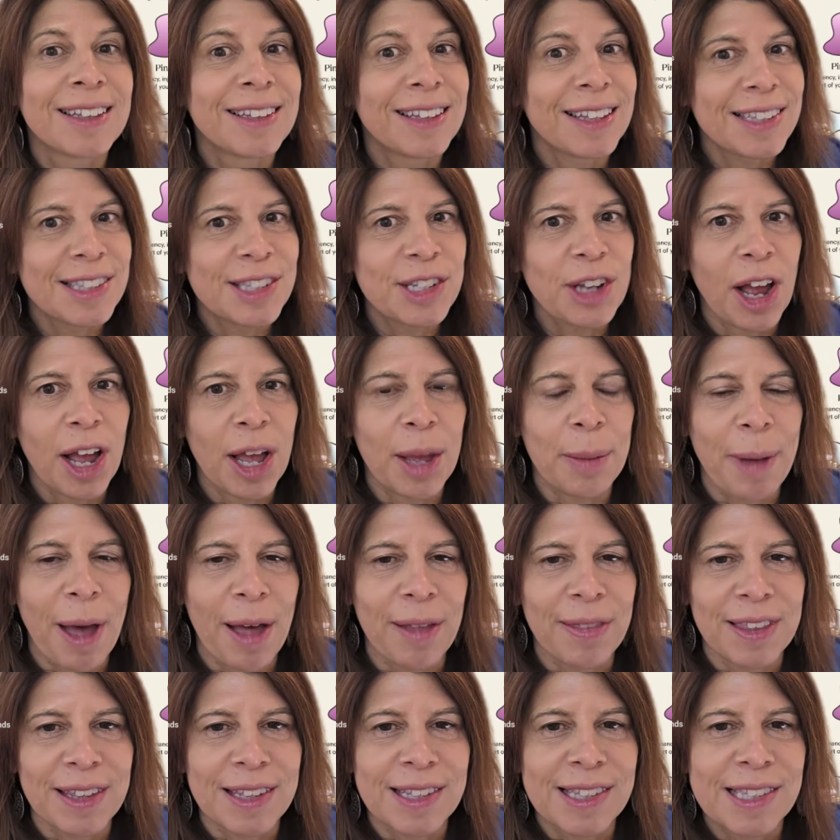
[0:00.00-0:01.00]
Let's talk
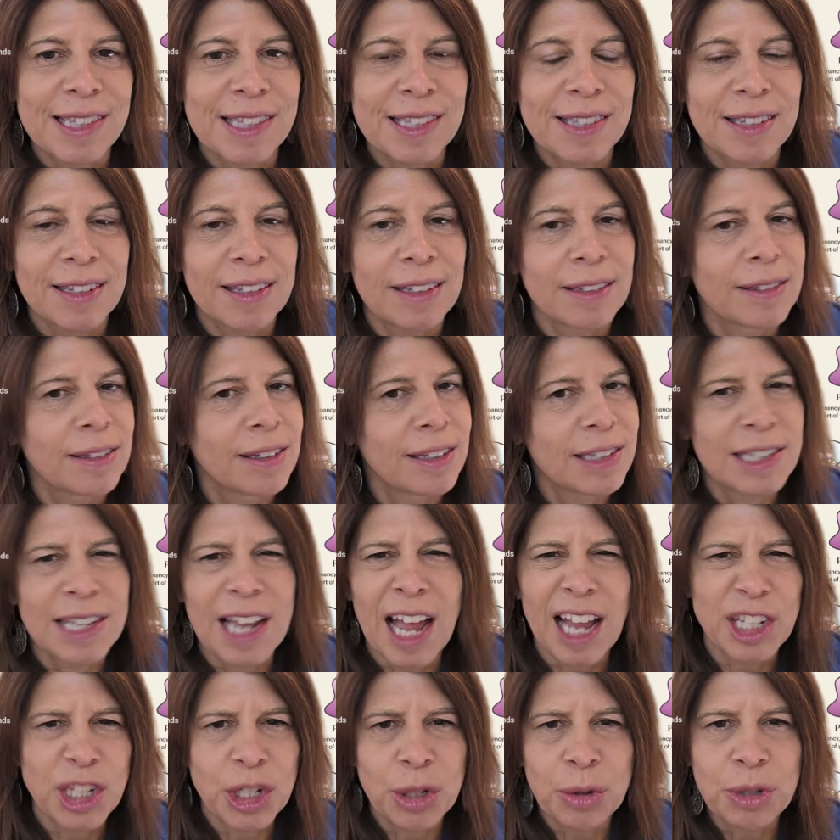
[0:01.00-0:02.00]
about this. It's
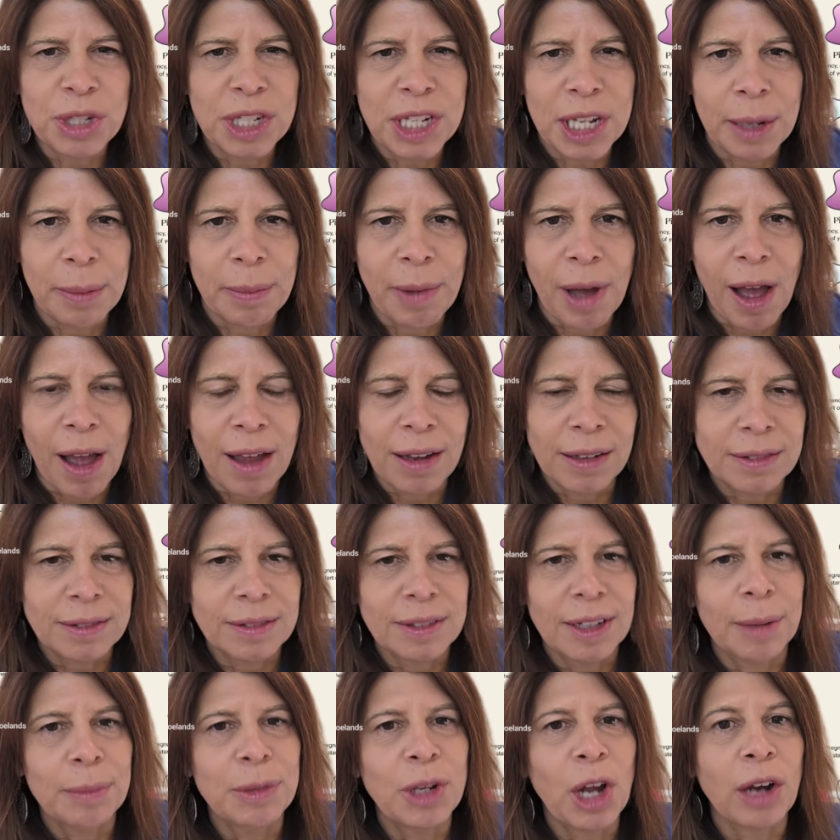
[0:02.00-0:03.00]
not too TMI.
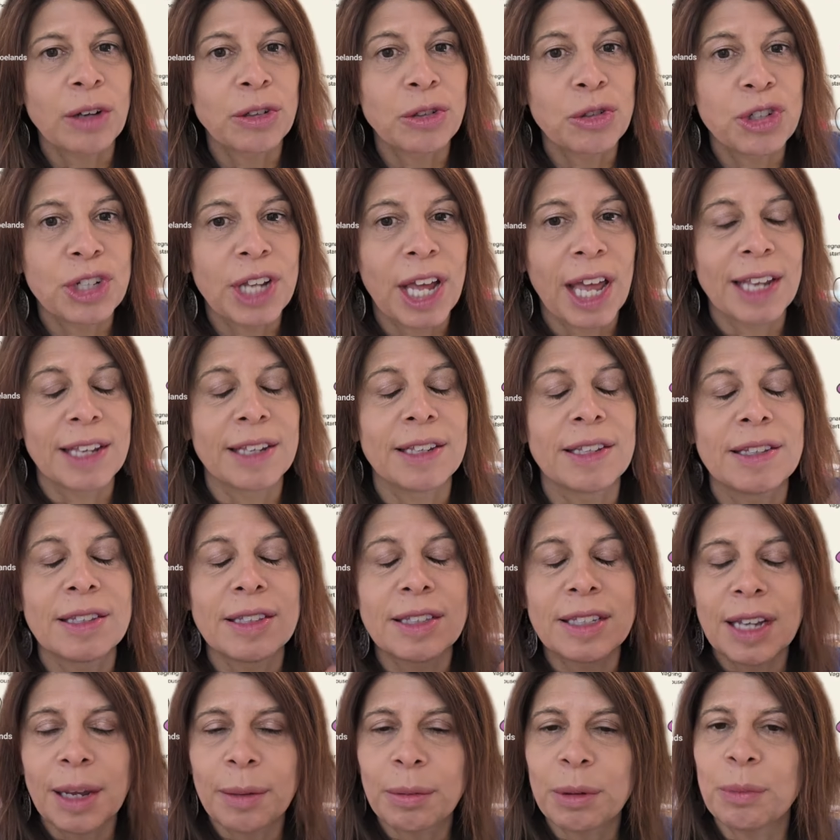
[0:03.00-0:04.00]
I'm Dr. Jen,
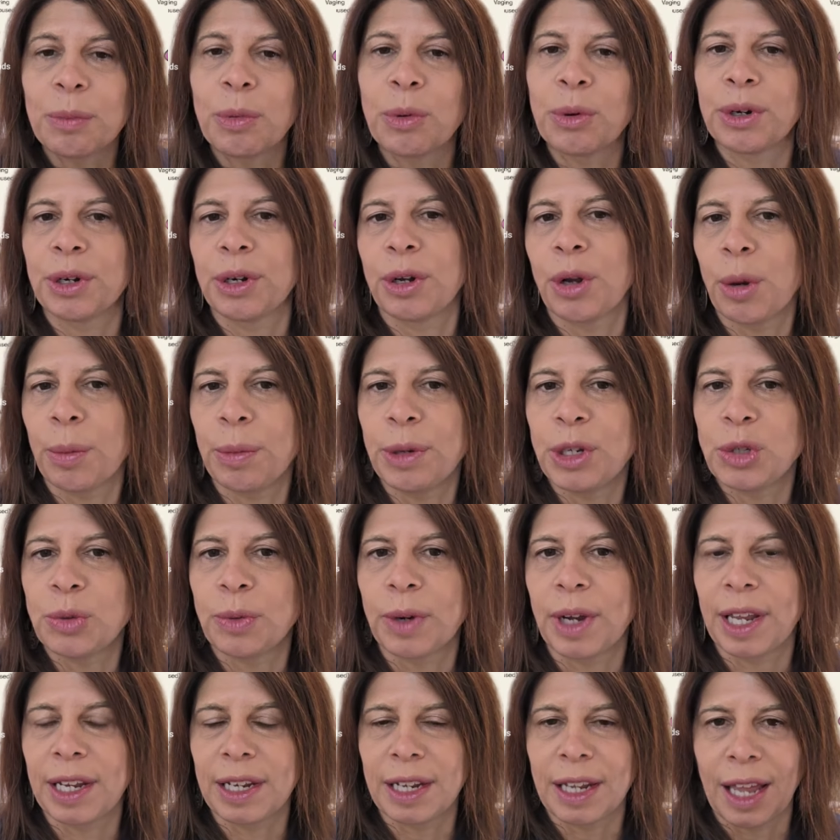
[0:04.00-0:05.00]
double-boarded
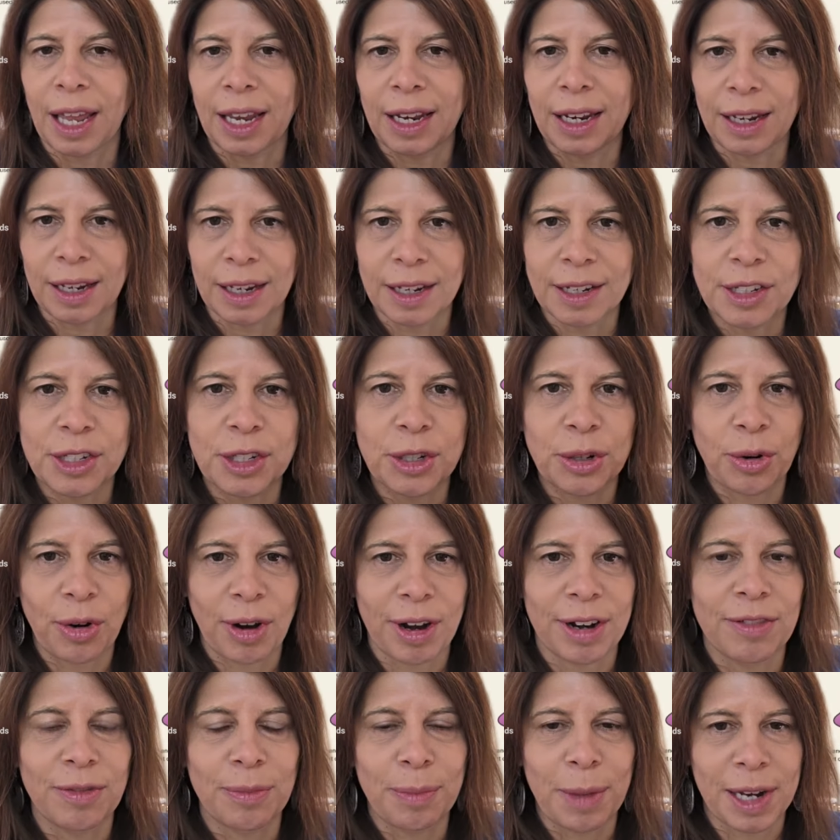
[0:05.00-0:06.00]
OB/GYN and
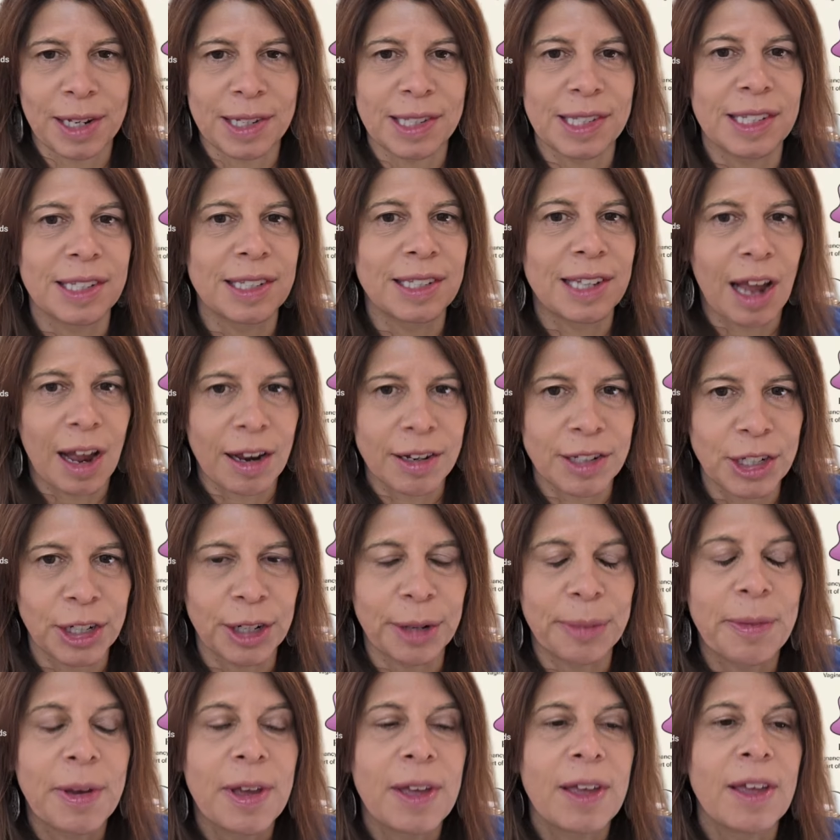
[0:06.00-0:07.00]
integrative medicine
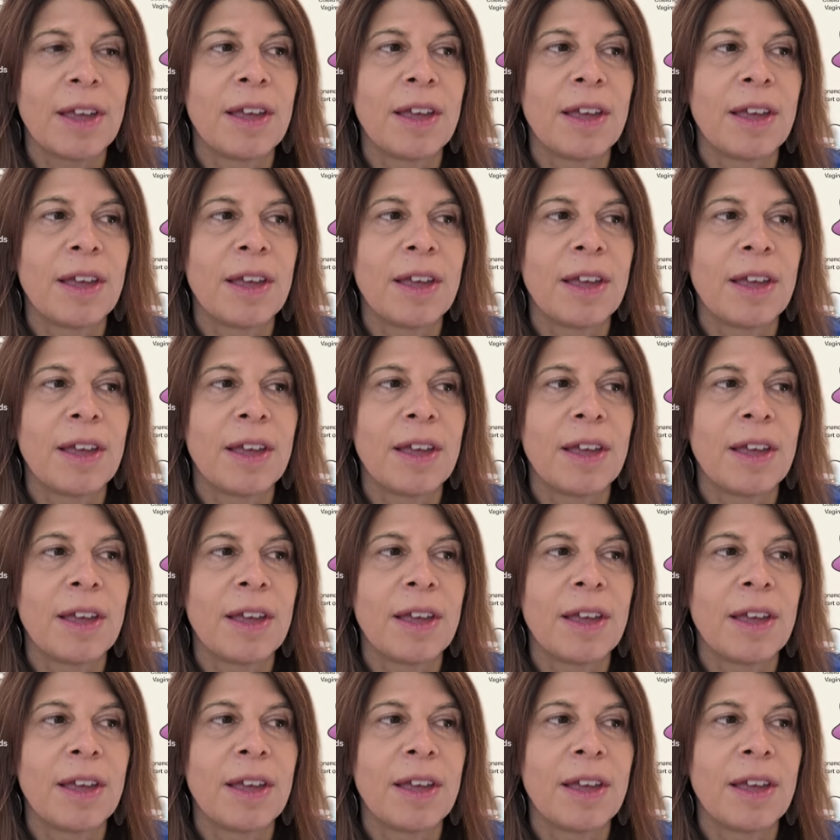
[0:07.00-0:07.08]
doctor.